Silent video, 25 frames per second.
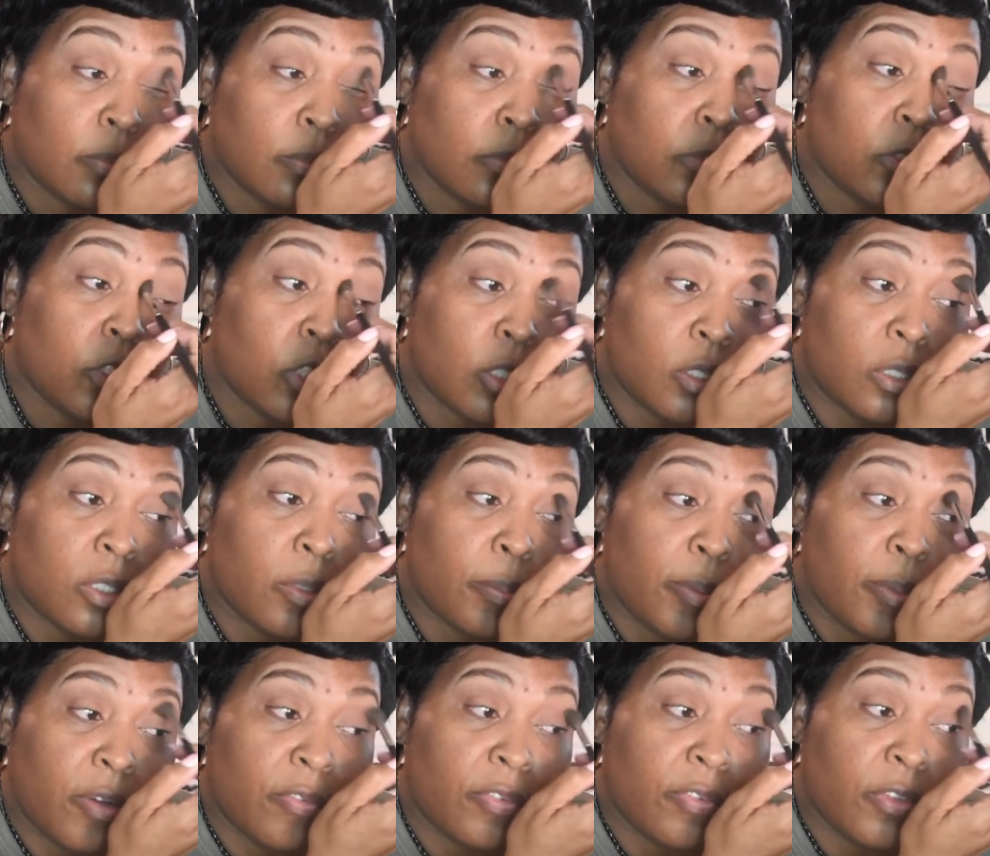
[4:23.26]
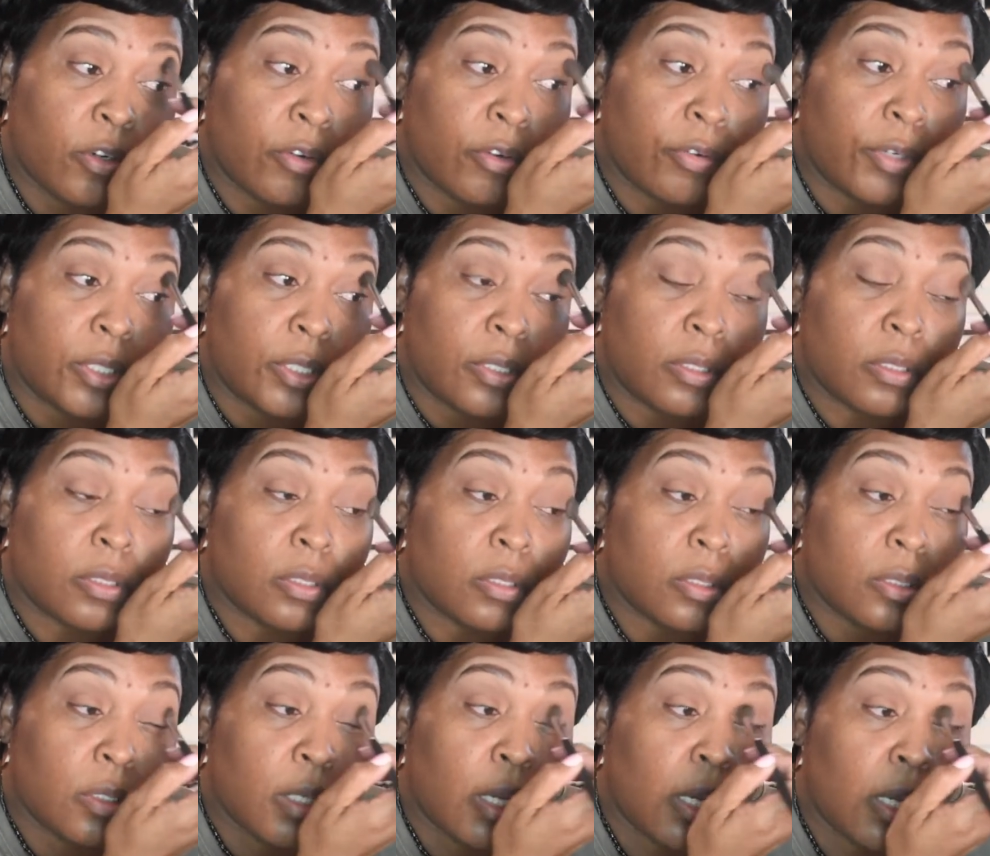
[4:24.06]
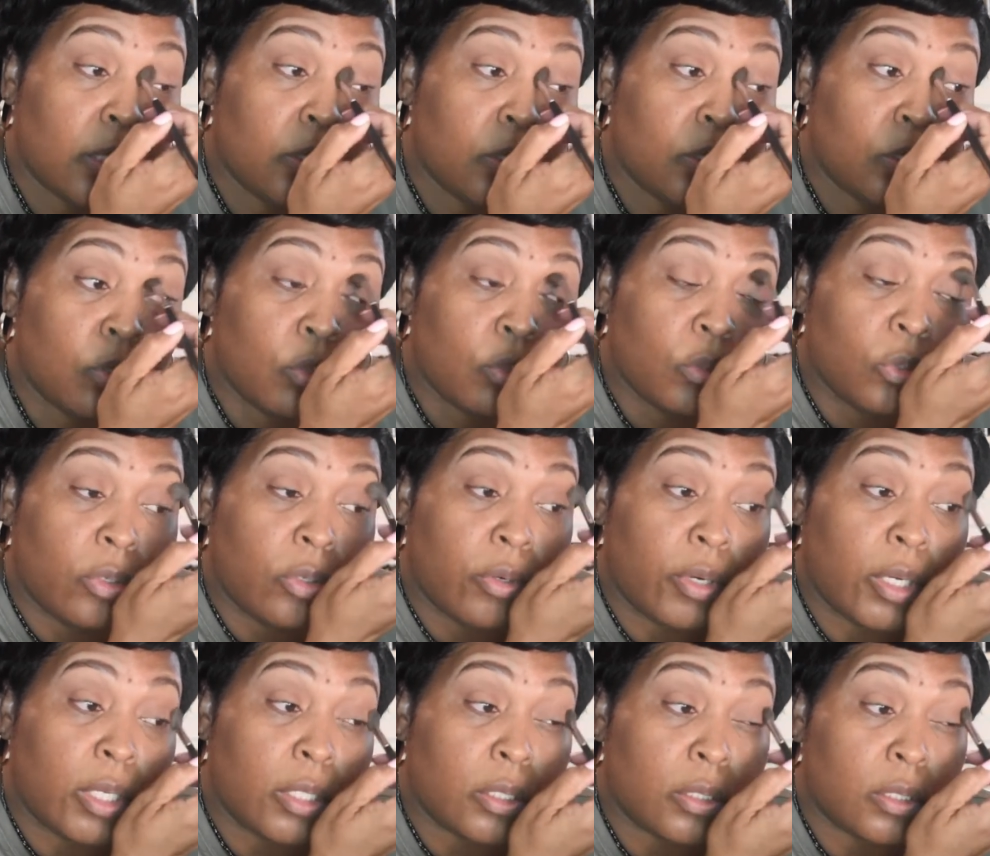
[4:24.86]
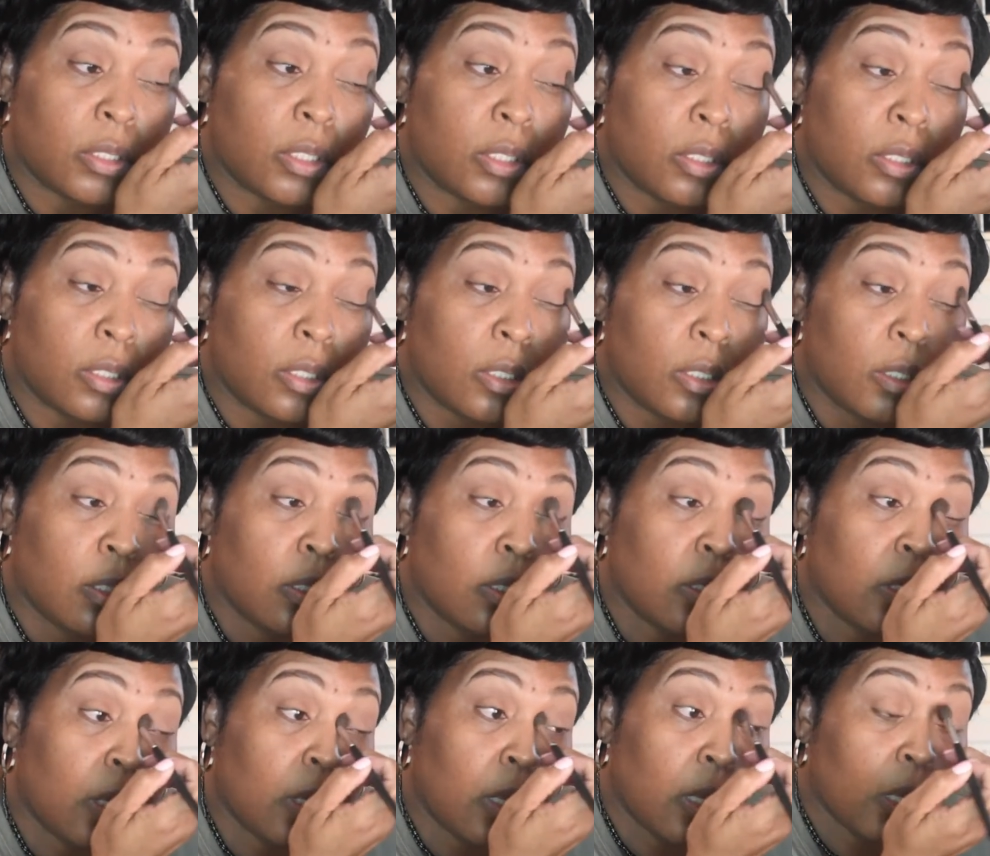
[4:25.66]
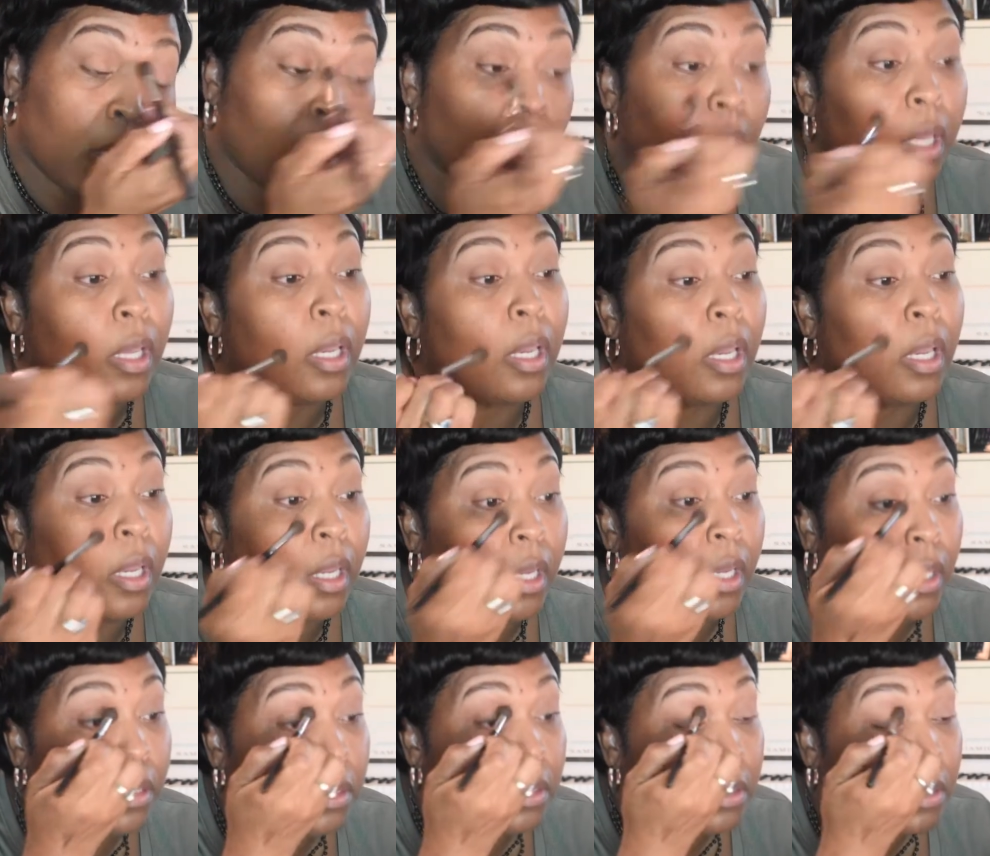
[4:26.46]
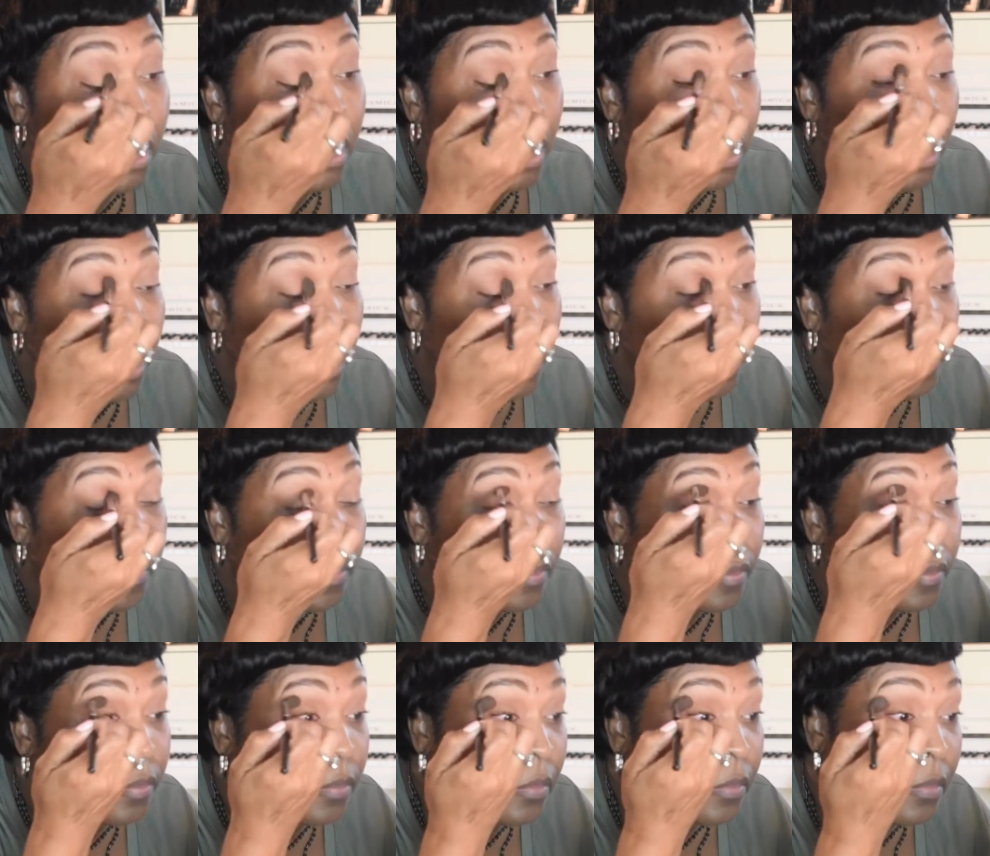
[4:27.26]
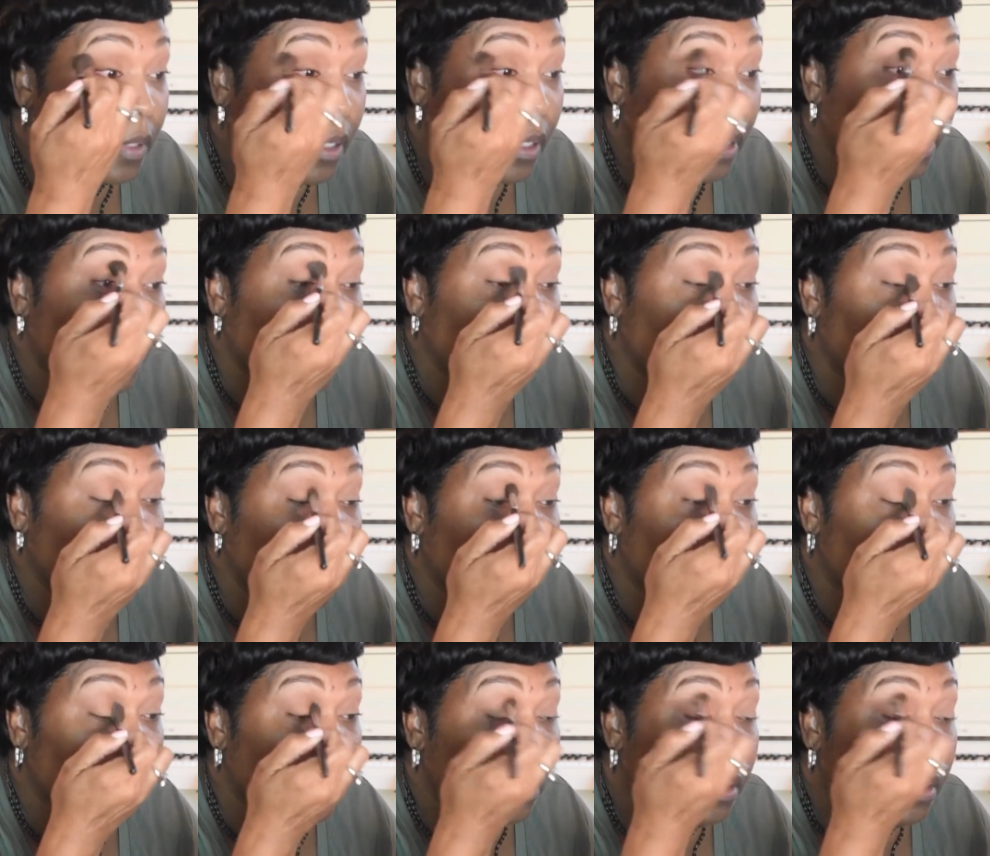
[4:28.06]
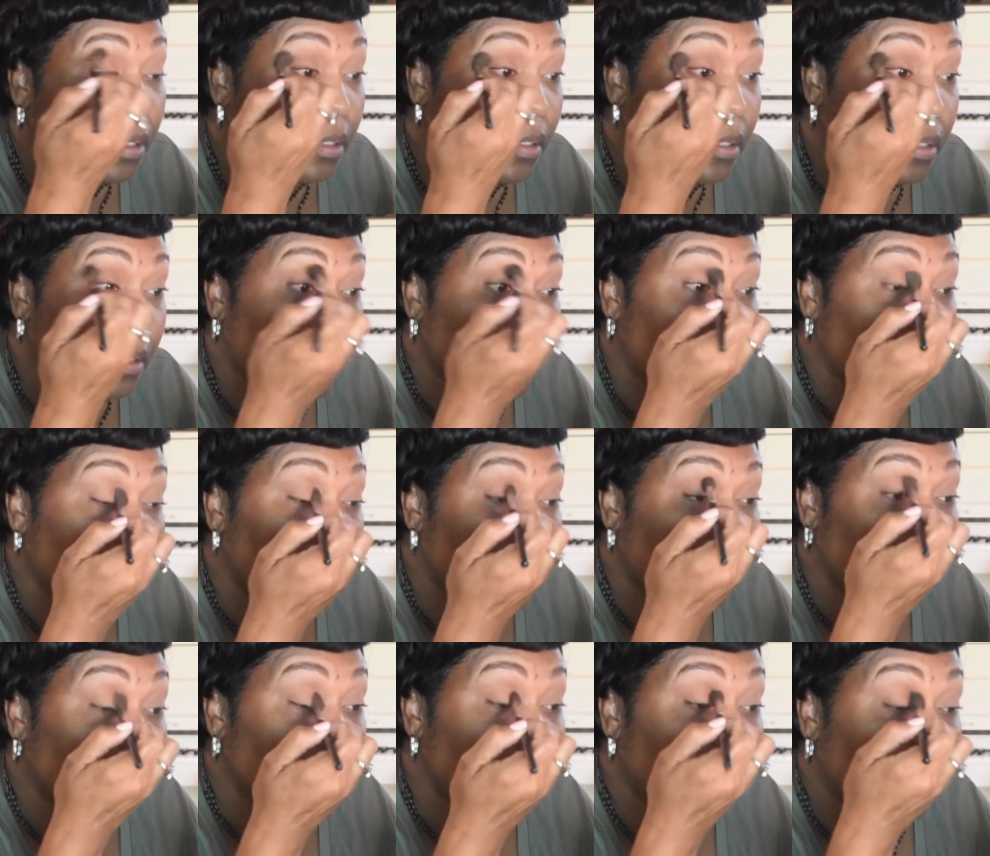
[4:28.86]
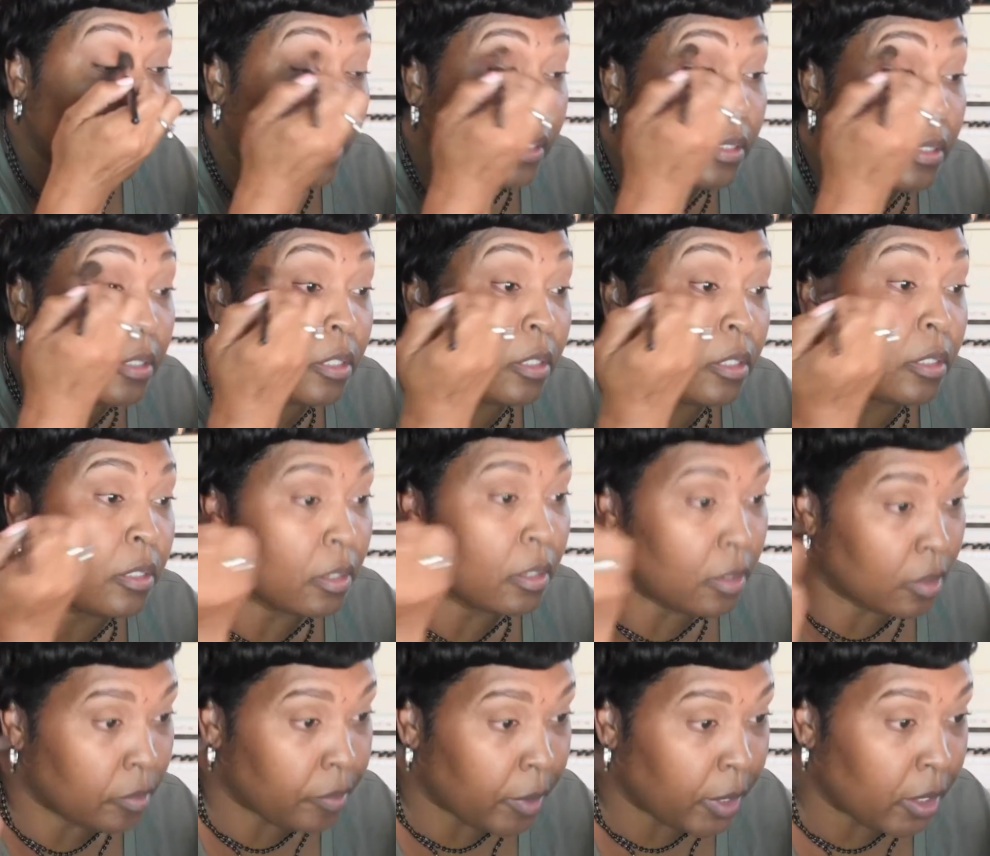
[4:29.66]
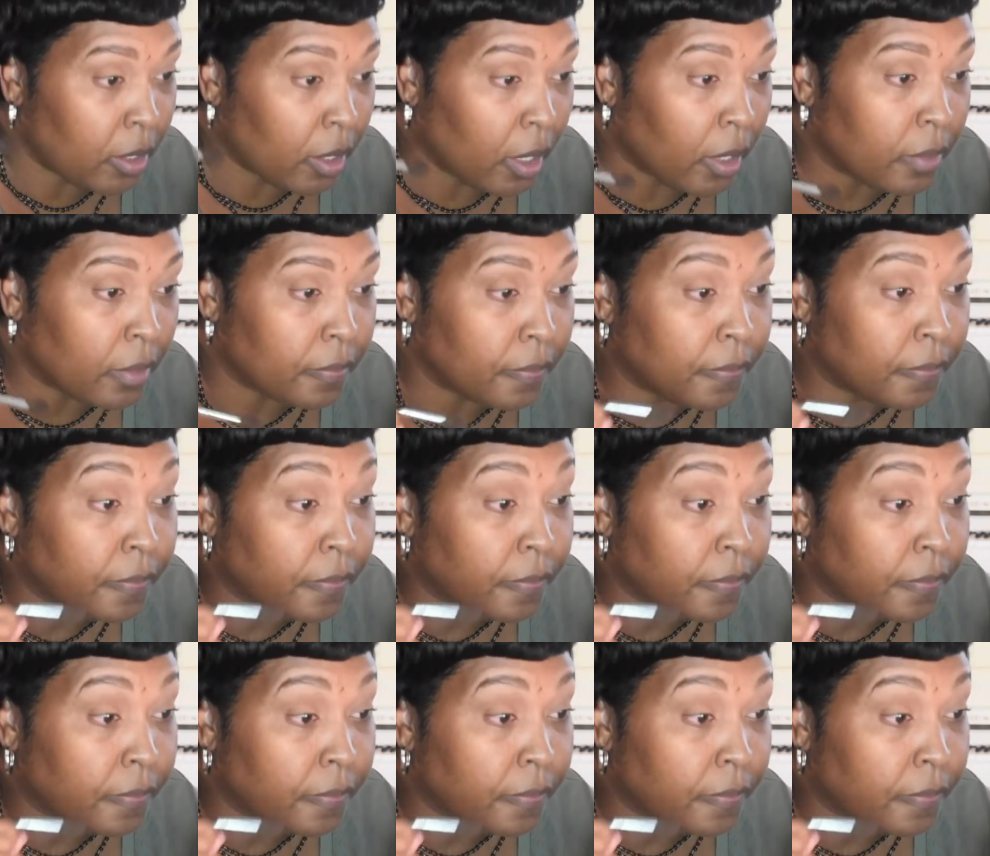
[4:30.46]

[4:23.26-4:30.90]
just above the crease, not too crazy. And I think, you know, that should be good.